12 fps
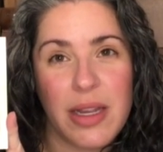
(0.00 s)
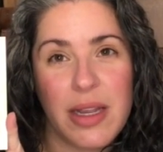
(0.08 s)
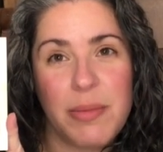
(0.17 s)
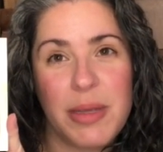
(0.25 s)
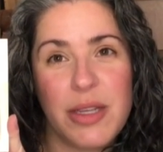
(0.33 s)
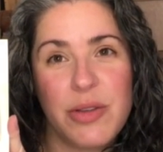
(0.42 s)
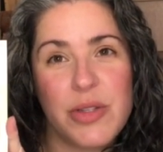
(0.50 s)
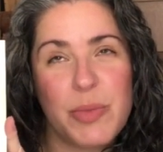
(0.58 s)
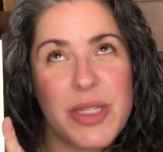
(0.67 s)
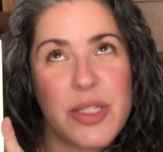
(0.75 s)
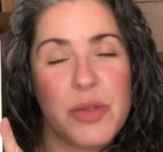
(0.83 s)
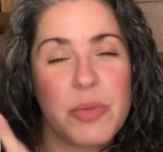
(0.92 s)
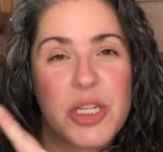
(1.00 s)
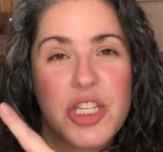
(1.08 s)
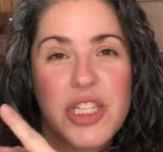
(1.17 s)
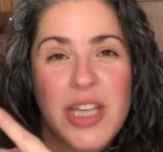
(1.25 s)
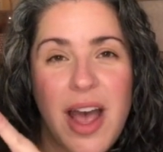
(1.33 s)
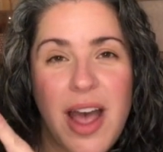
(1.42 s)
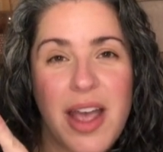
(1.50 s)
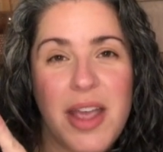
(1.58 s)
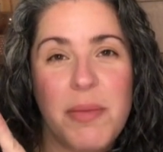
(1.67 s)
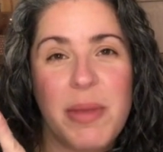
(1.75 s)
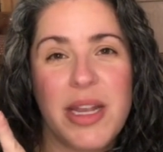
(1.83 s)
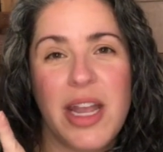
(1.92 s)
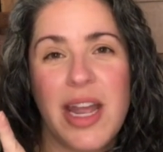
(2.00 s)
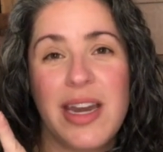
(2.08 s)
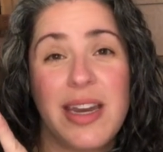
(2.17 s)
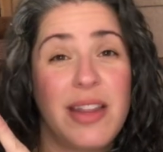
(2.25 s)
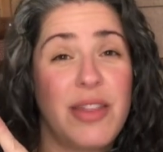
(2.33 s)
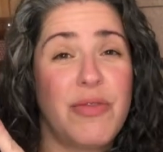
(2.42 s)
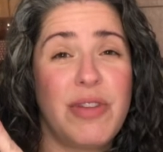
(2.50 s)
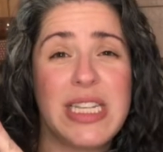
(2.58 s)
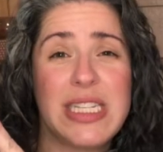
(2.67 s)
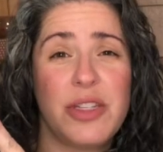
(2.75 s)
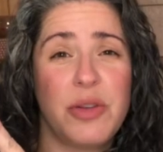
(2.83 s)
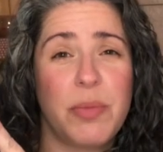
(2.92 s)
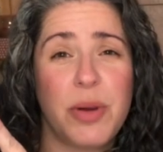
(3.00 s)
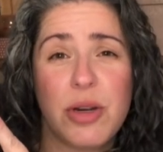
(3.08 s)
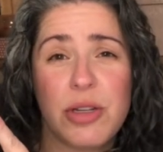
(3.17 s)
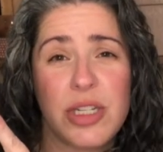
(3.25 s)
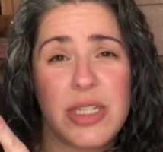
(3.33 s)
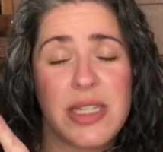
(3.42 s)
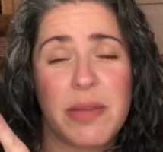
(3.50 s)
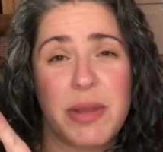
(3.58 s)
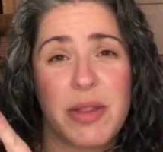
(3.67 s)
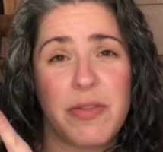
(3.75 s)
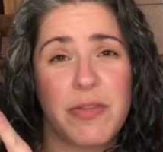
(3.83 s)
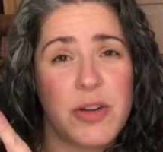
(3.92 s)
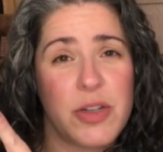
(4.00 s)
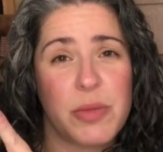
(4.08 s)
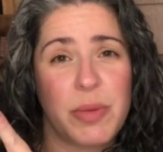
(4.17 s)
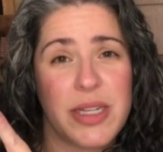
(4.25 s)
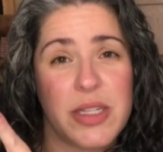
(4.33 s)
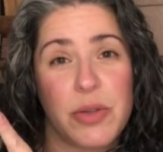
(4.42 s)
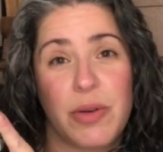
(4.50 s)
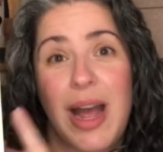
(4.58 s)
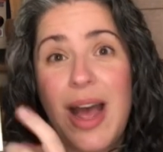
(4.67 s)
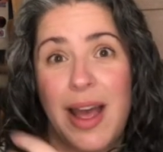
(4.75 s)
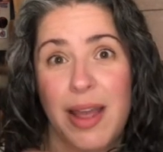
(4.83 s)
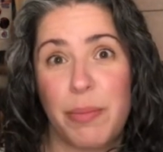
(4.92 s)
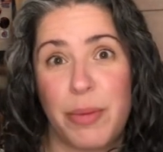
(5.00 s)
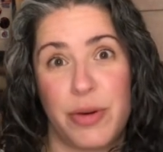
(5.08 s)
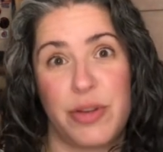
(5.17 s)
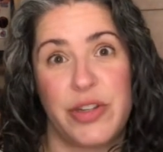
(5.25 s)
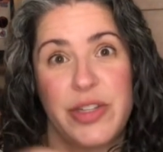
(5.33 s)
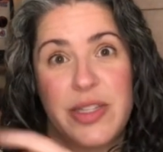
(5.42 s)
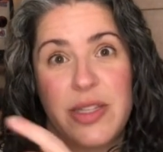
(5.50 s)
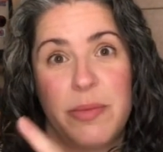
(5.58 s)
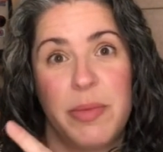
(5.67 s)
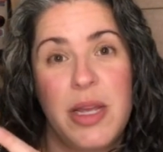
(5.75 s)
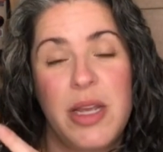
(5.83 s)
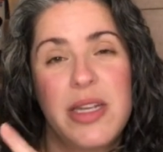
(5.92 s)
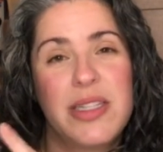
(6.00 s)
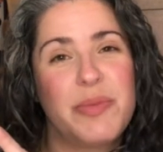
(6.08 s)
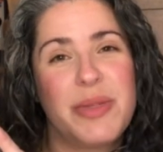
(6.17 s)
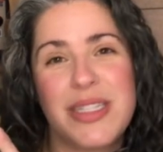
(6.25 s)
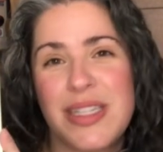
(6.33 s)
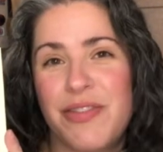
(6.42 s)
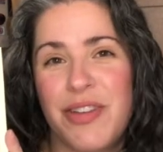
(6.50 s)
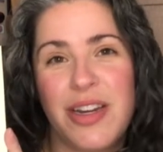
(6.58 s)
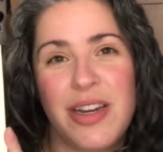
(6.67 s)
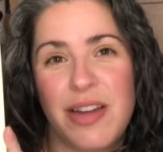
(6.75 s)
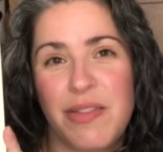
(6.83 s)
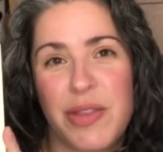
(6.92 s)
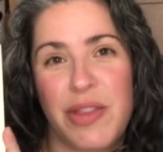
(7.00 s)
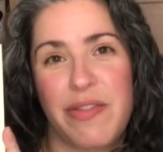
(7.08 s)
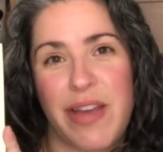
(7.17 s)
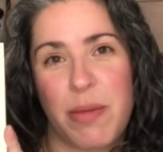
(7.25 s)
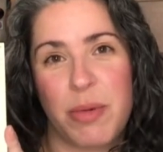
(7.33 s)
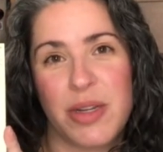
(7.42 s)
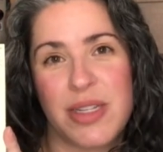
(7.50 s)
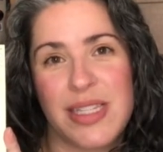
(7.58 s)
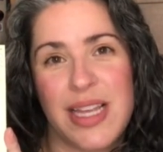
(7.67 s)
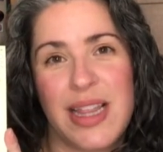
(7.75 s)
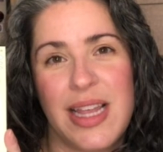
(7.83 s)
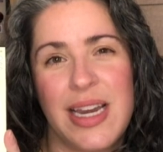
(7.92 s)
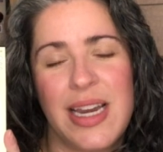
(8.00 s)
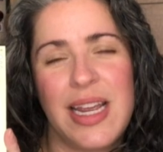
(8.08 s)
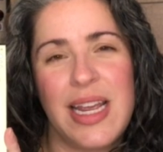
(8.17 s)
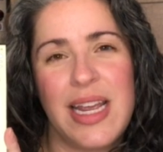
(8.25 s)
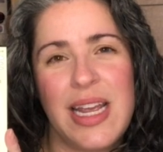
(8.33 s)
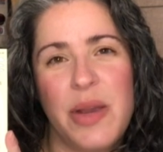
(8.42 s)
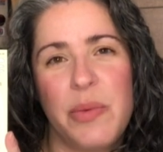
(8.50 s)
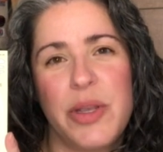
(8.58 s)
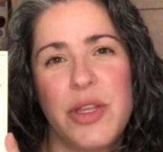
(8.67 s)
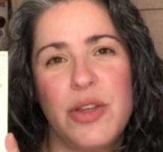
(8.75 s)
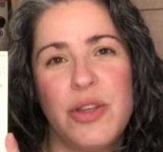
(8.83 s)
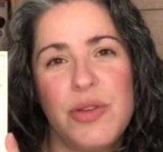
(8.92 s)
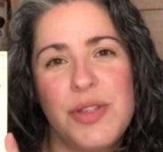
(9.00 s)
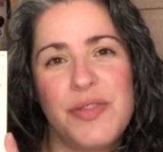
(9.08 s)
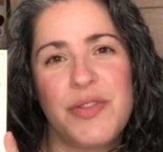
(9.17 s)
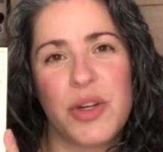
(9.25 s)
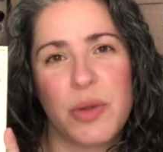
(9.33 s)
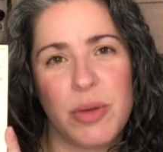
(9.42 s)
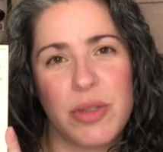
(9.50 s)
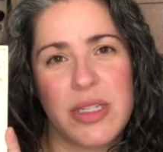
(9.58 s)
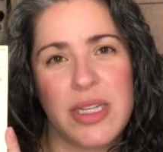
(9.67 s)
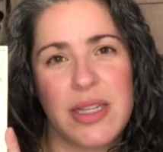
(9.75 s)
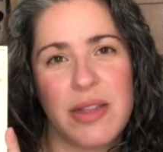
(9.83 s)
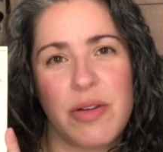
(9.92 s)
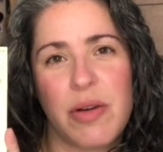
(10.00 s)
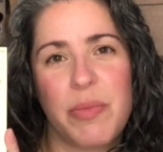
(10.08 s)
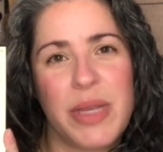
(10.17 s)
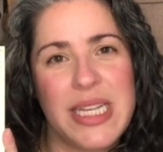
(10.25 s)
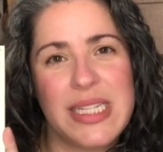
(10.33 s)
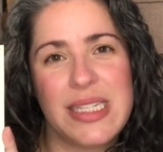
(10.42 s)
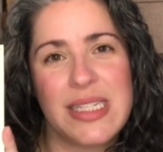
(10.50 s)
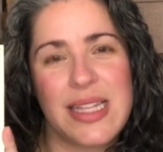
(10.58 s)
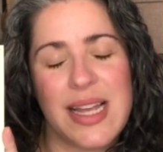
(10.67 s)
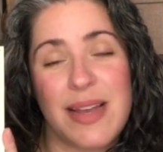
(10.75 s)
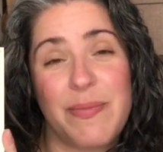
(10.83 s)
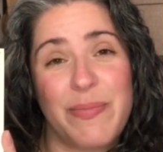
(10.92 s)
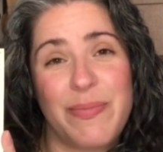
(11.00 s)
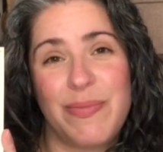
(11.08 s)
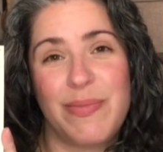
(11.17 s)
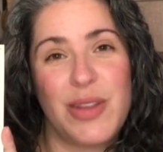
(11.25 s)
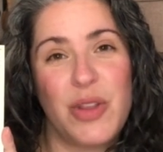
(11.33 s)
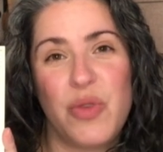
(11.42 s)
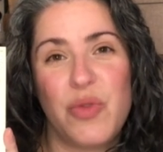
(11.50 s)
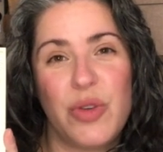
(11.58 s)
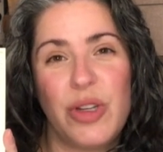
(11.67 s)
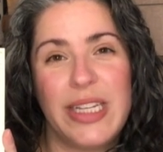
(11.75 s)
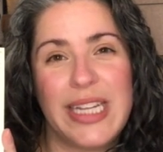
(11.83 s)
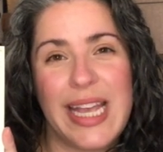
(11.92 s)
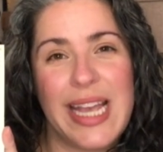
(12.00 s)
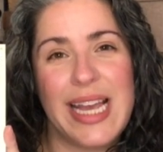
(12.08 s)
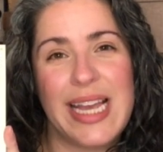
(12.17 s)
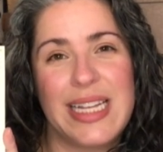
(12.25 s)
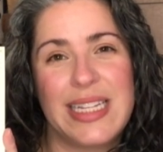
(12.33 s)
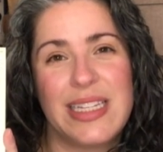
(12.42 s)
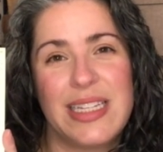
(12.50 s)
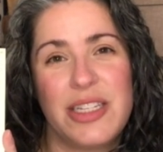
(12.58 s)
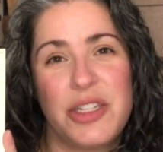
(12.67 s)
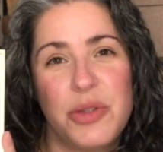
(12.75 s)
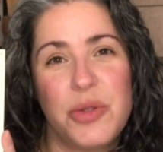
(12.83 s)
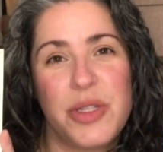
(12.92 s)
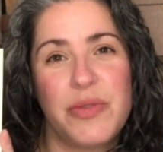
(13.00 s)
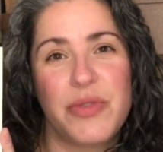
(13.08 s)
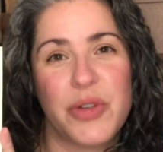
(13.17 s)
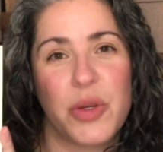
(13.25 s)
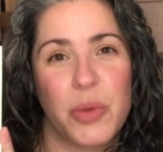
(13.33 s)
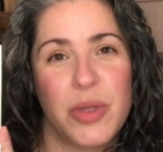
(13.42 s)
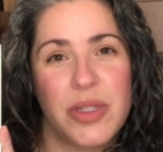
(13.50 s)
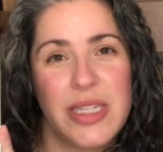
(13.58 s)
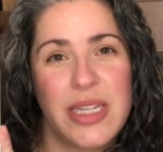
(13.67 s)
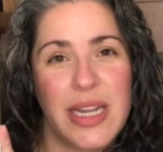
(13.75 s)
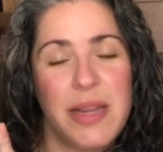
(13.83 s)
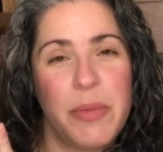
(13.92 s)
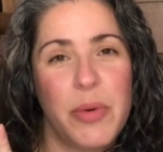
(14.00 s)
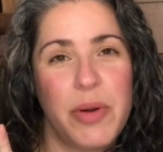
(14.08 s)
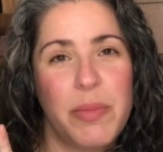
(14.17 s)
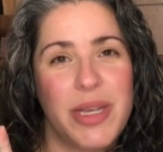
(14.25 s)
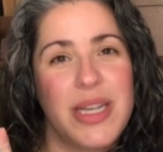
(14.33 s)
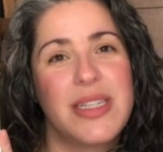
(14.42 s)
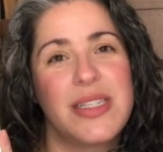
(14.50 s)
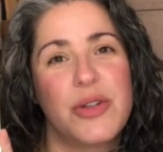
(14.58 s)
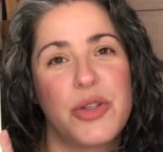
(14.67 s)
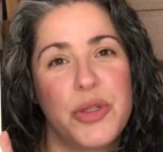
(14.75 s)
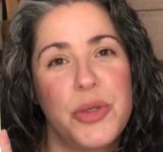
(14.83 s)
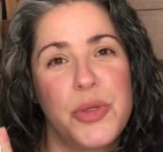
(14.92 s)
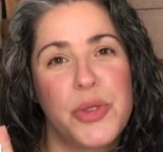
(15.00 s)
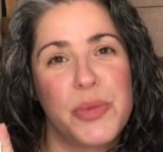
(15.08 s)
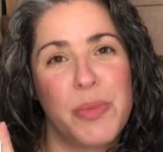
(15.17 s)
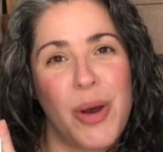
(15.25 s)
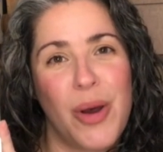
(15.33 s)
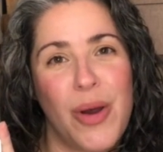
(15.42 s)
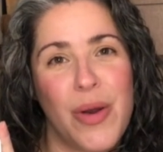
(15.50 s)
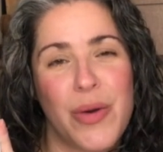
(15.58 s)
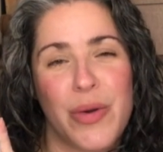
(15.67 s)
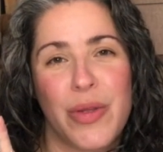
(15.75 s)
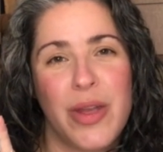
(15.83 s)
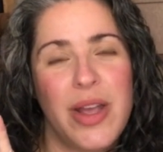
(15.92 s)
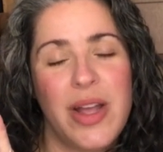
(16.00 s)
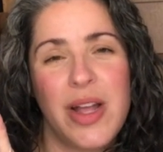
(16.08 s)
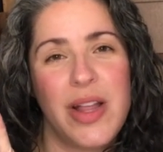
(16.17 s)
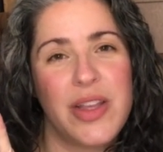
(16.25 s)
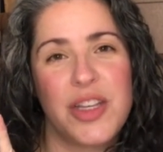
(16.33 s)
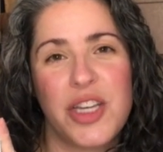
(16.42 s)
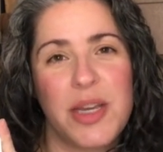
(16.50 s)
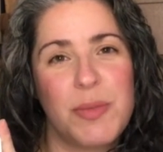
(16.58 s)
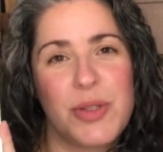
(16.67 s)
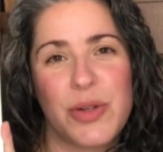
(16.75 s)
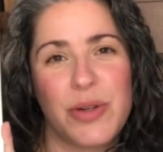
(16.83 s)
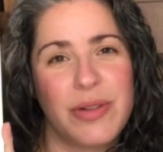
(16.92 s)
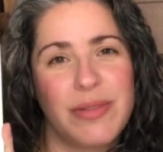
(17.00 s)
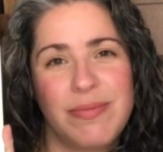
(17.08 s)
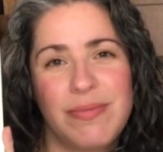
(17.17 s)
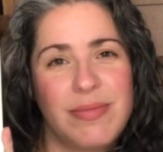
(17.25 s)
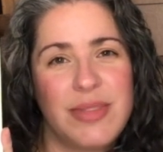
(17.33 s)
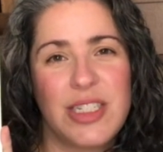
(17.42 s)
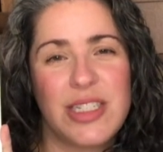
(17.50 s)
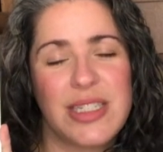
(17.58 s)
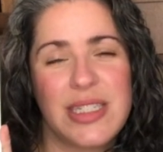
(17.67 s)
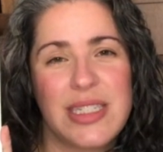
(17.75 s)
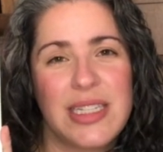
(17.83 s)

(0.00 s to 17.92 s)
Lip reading: I mean, you spent so much time, and the reason you purchased them in the first place, or I purchased them, is because I fell in love with the fabrics. And then when you use them for quilting, there are pieces that you really can't use them for quilting anymore because they're too small or the shapes are just